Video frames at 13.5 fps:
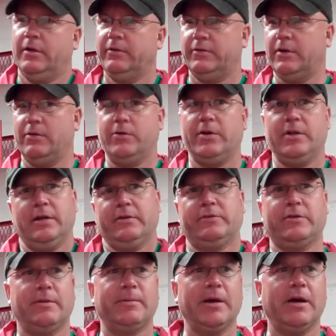said, who do you think is
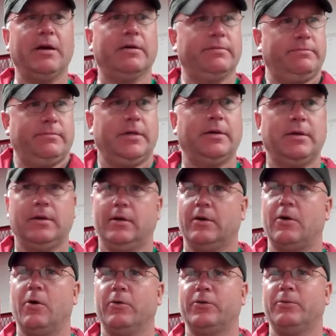going to be our
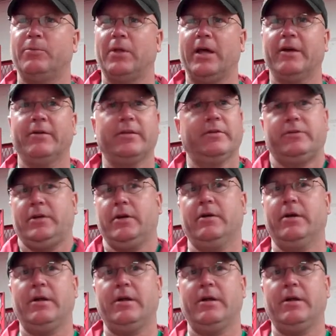go-to player this year?